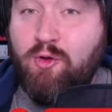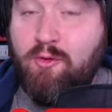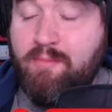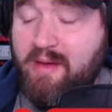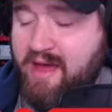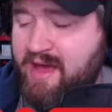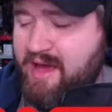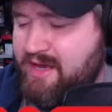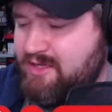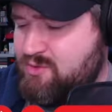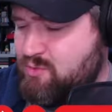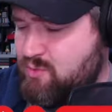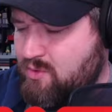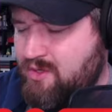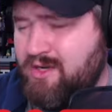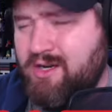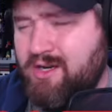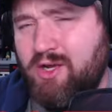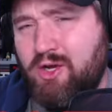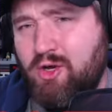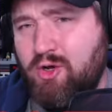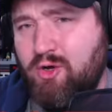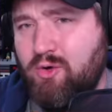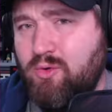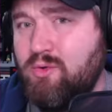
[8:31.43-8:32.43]
packs, we're going to
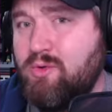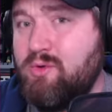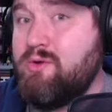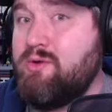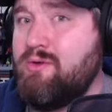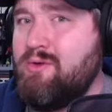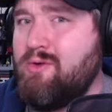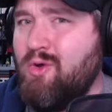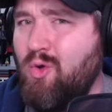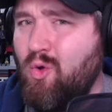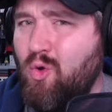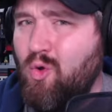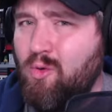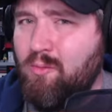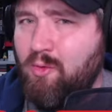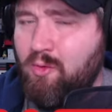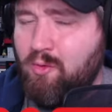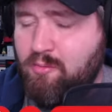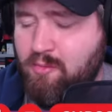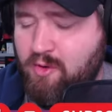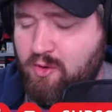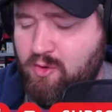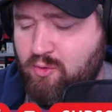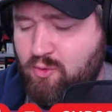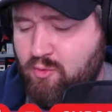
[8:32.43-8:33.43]
go normal
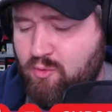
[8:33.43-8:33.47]
mode.